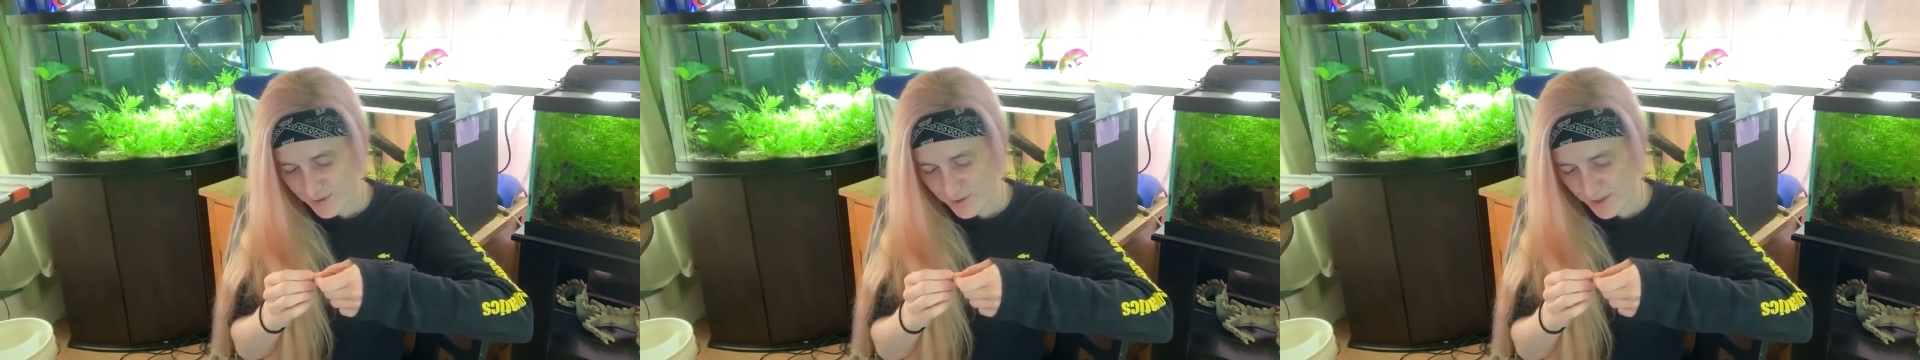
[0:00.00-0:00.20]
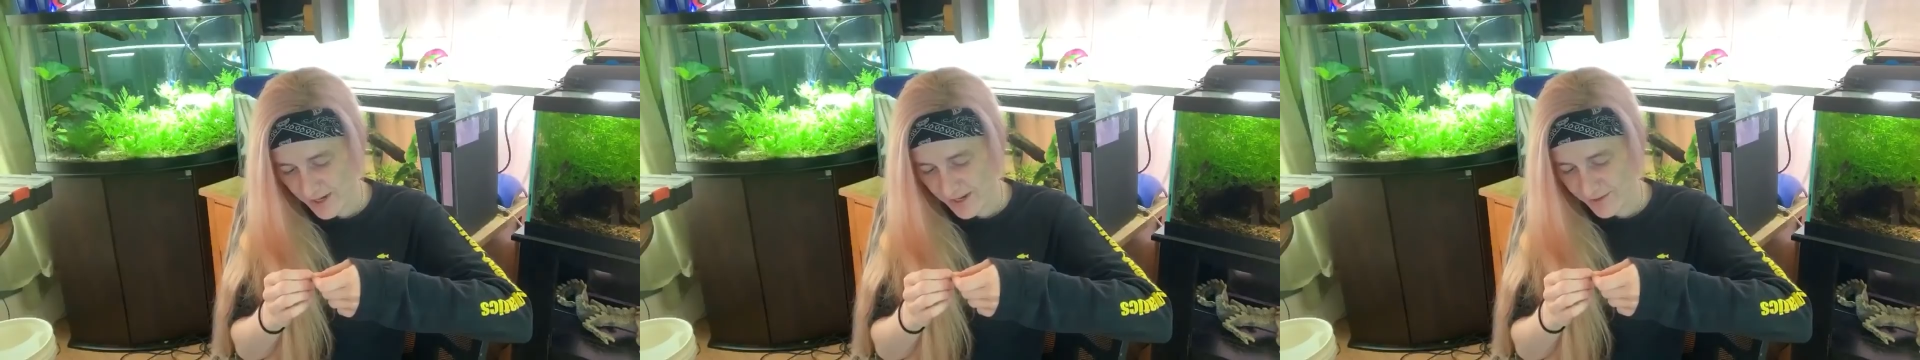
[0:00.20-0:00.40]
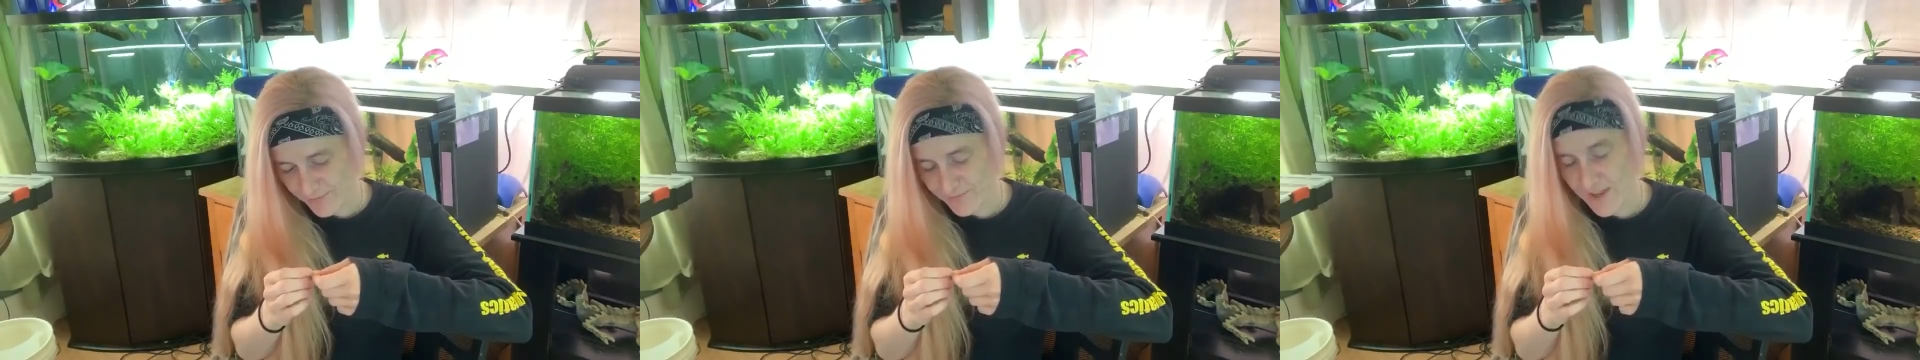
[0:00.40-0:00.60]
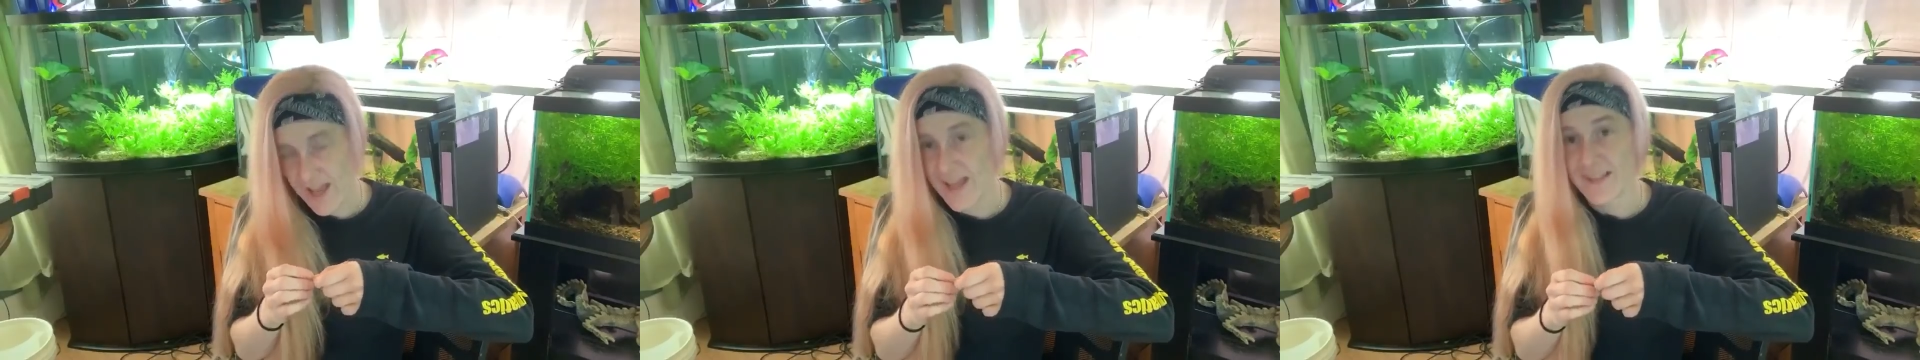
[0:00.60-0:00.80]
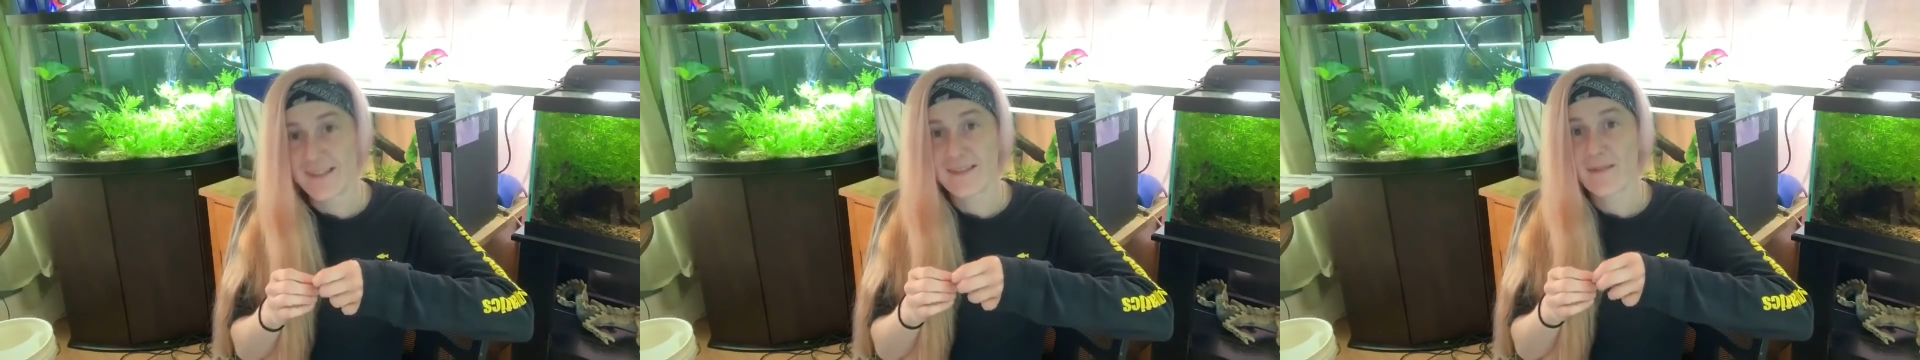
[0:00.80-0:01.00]
Try to
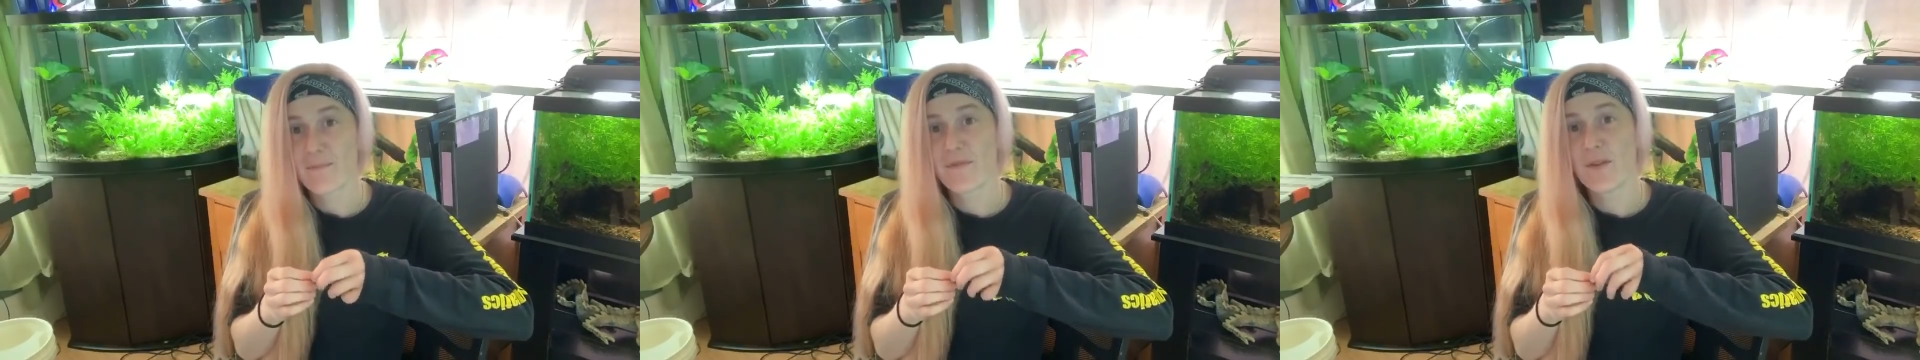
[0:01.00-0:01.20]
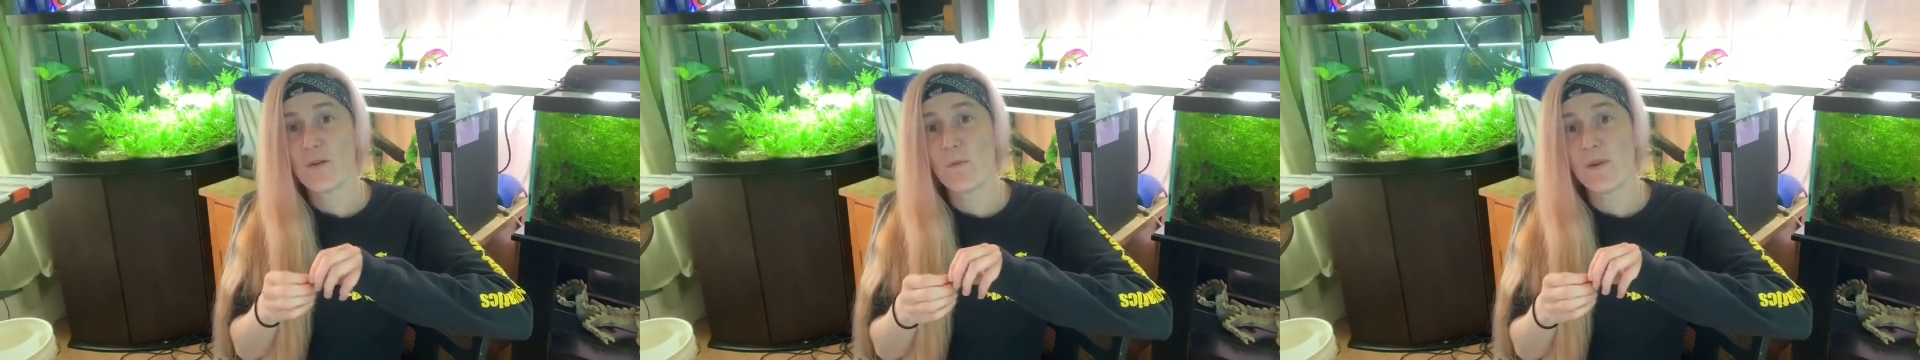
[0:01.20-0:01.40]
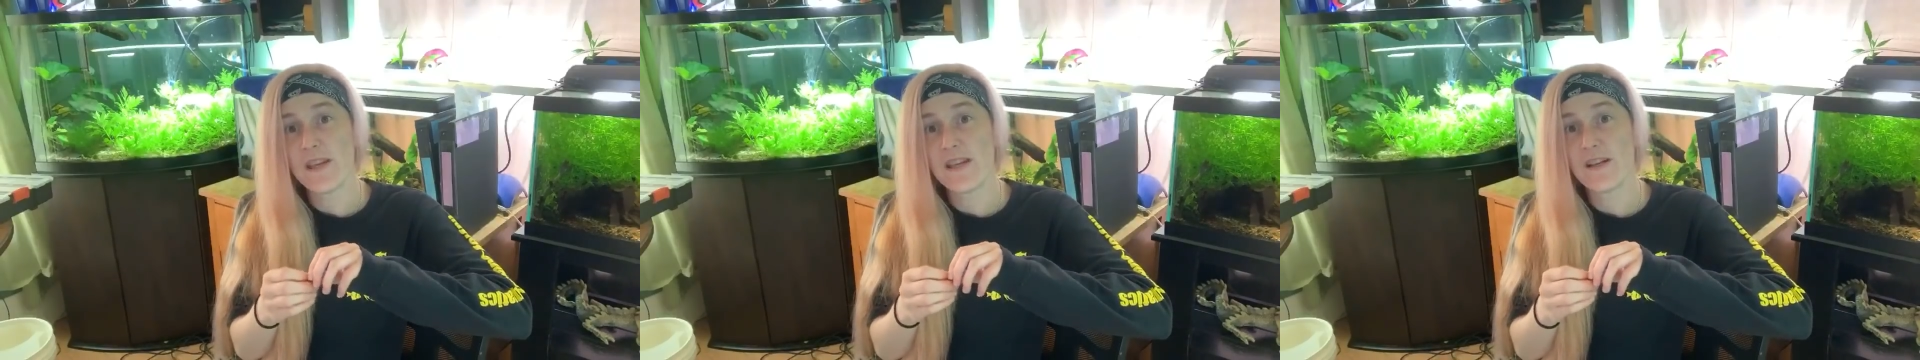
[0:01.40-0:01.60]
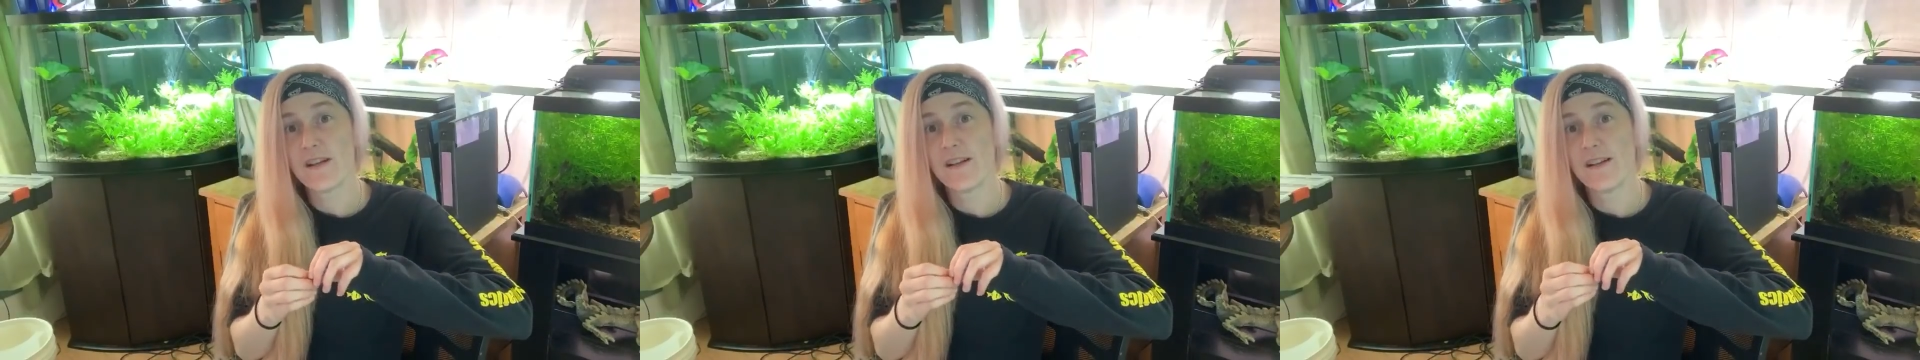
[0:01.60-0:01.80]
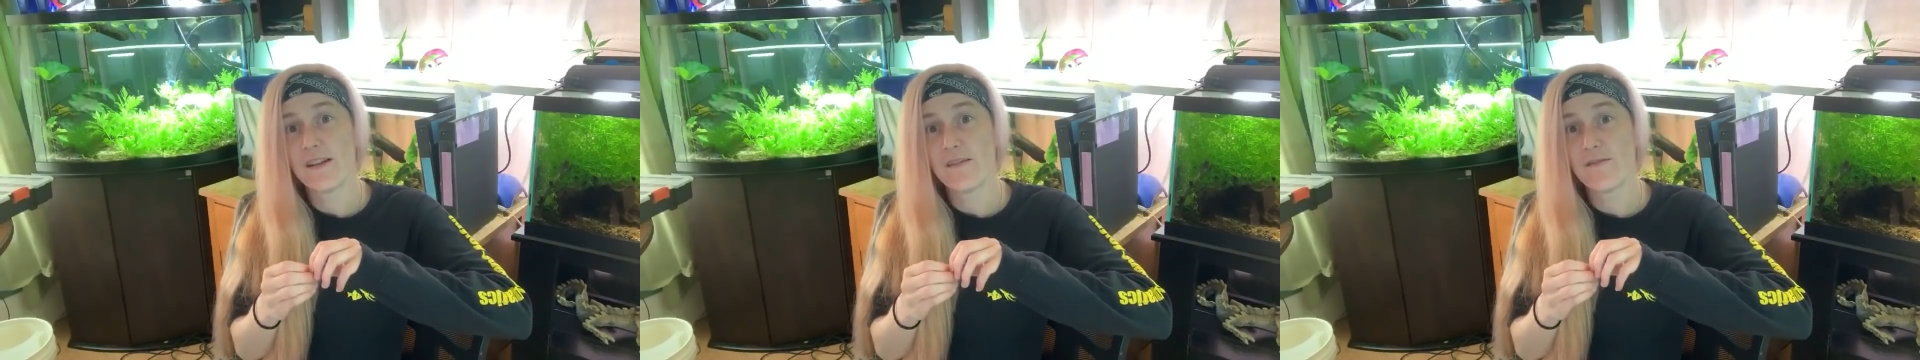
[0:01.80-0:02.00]
find something
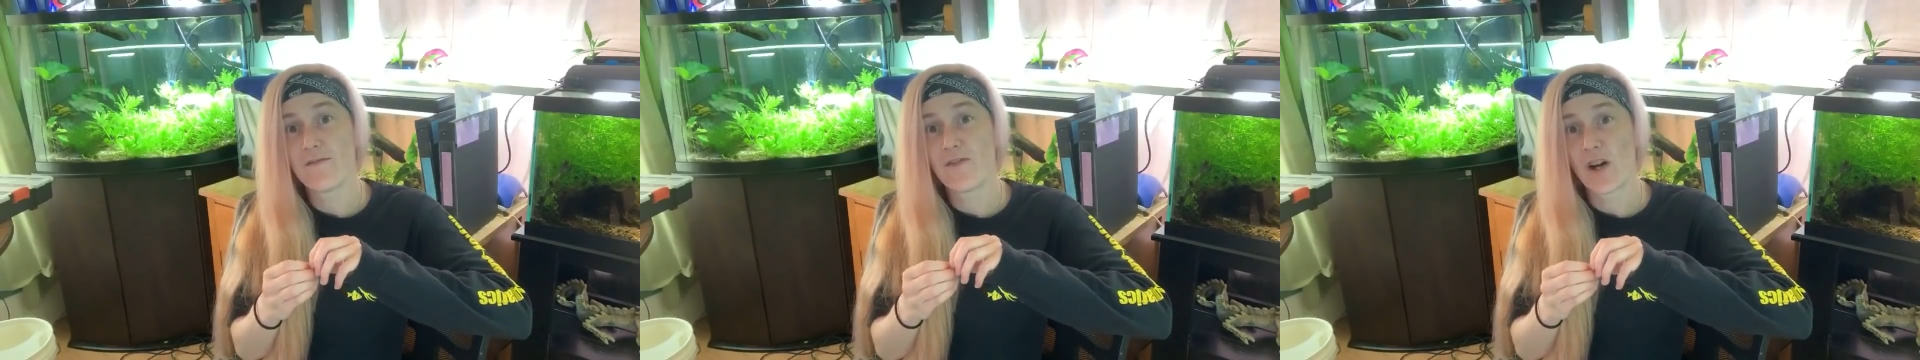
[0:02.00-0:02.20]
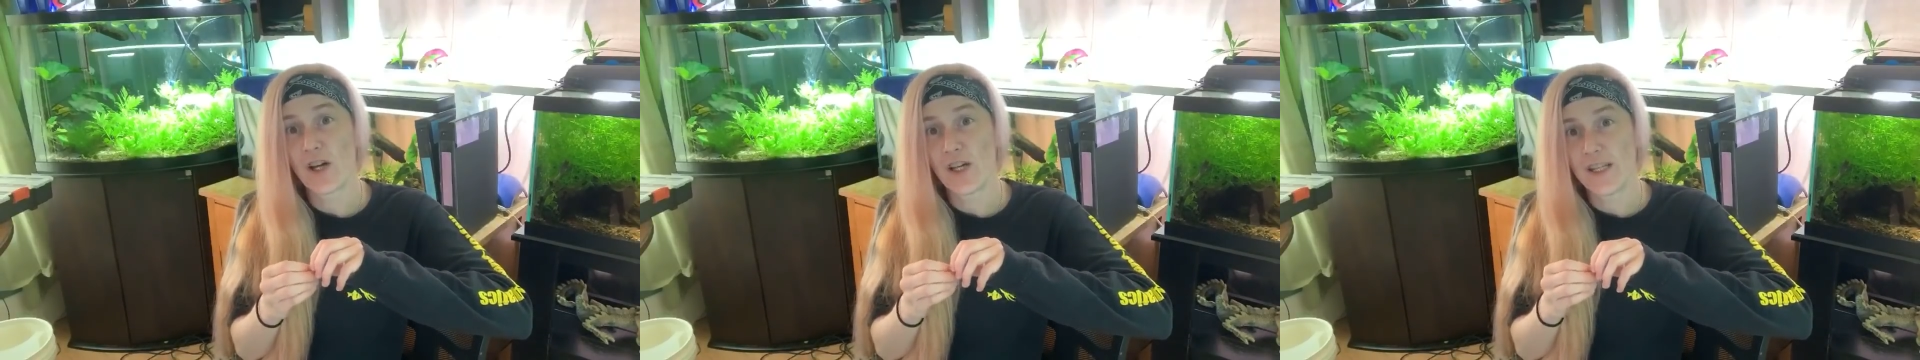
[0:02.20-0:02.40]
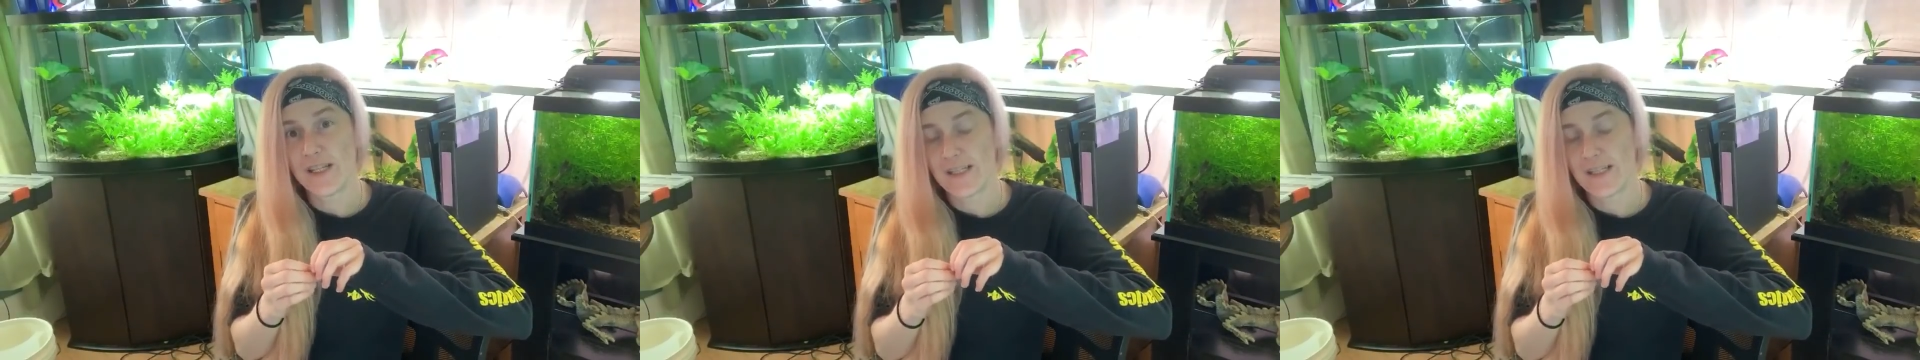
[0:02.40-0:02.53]
weird and fun